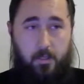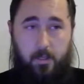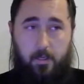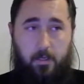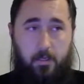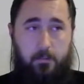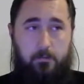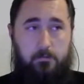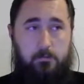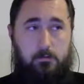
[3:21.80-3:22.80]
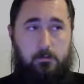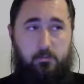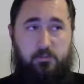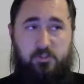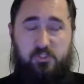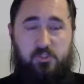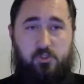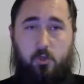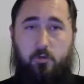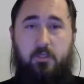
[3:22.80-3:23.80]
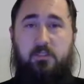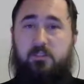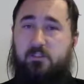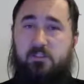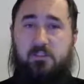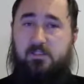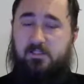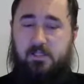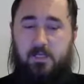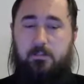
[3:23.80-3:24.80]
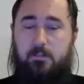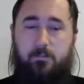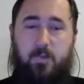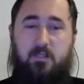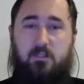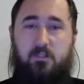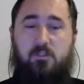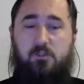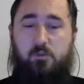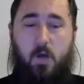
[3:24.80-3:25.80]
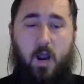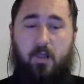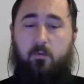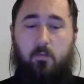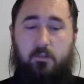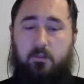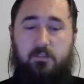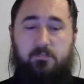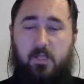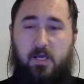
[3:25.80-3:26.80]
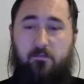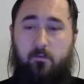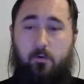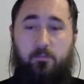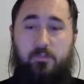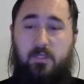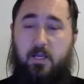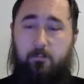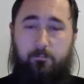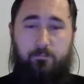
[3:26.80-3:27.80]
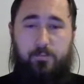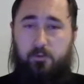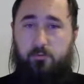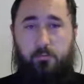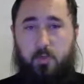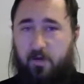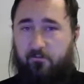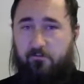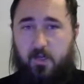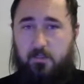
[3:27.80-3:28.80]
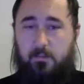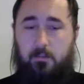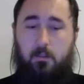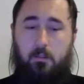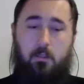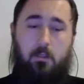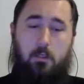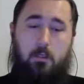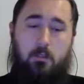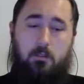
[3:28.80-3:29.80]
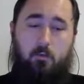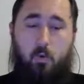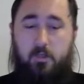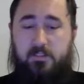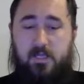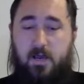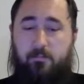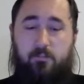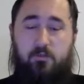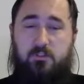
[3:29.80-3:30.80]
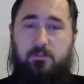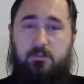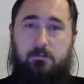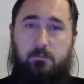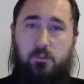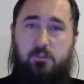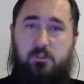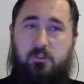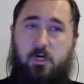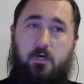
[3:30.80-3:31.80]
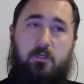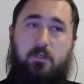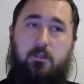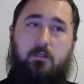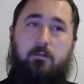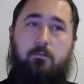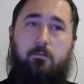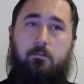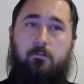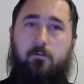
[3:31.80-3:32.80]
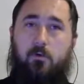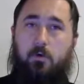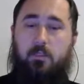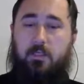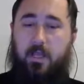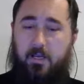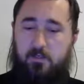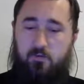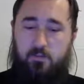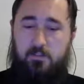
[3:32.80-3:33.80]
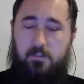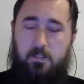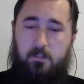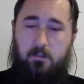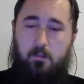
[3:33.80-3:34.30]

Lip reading: and it was just so easy just to send a message to either one of these platforms and boom, you got infected. The WhatsApp was mostly targeted for the Android side,